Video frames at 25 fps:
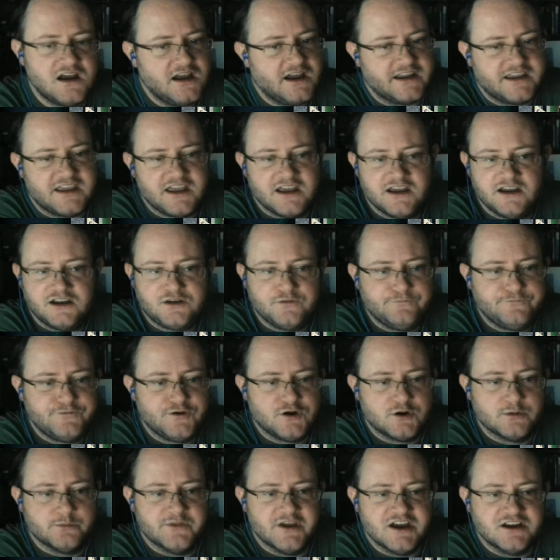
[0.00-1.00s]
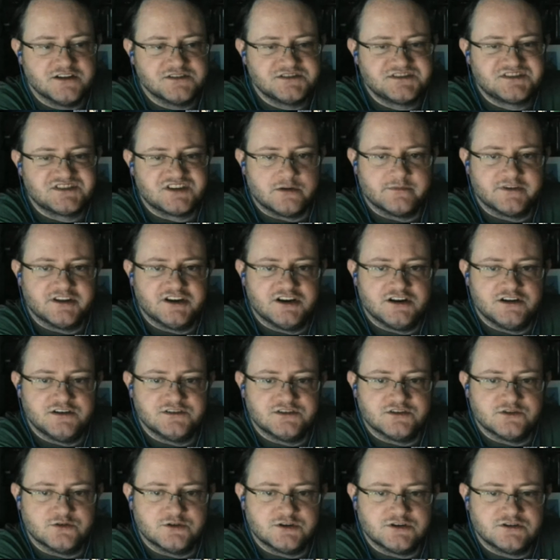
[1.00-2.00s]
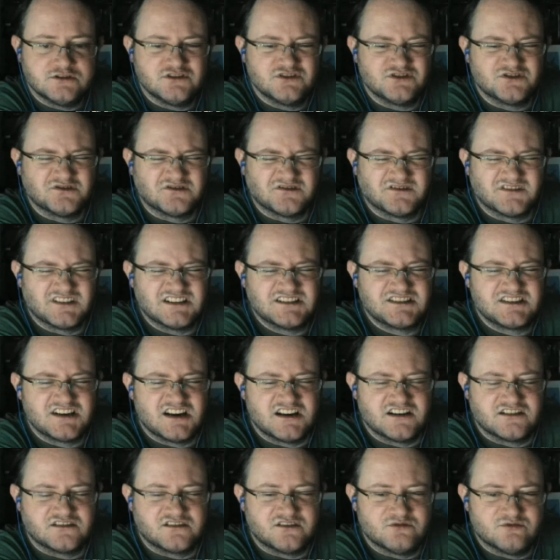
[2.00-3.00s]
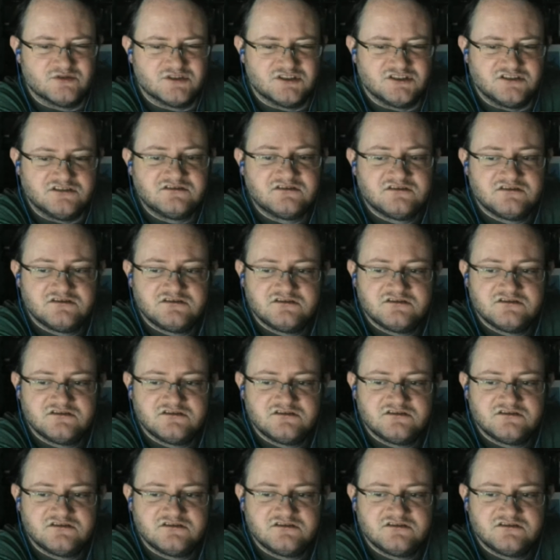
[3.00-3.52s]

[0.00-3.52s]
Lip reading: I can't confirm that, so I'm gonna undo it. Ooh, that's not a good roll.